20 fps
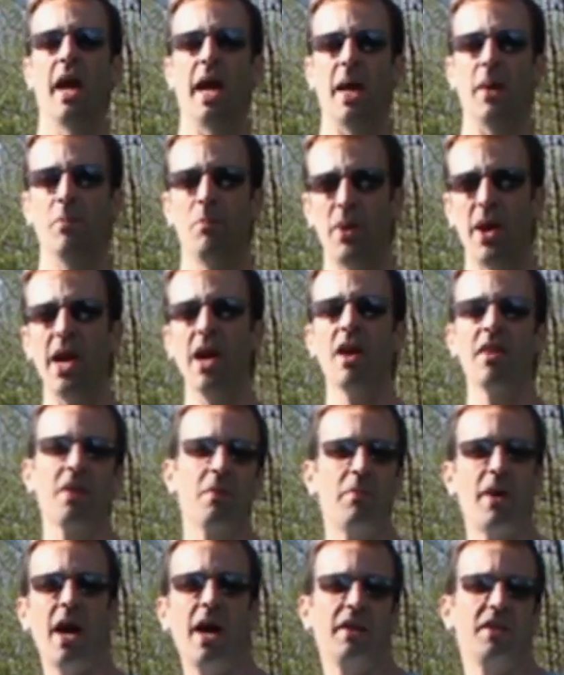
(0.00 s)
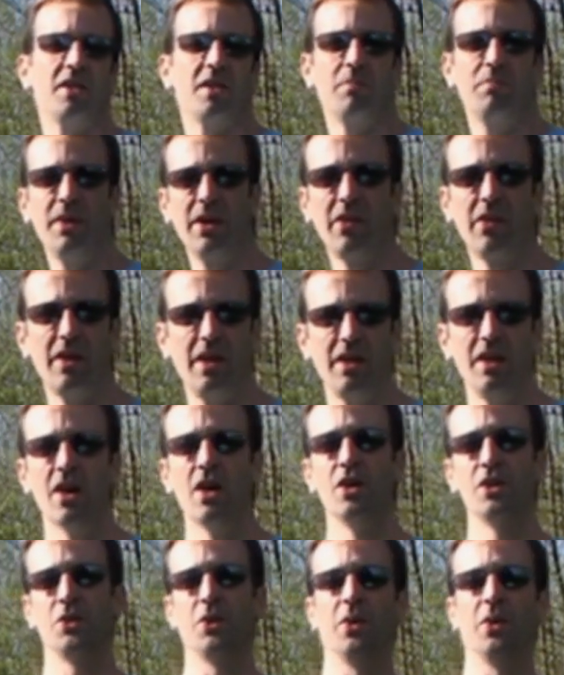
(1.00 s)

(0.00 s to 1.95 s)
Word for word: impair the body's ability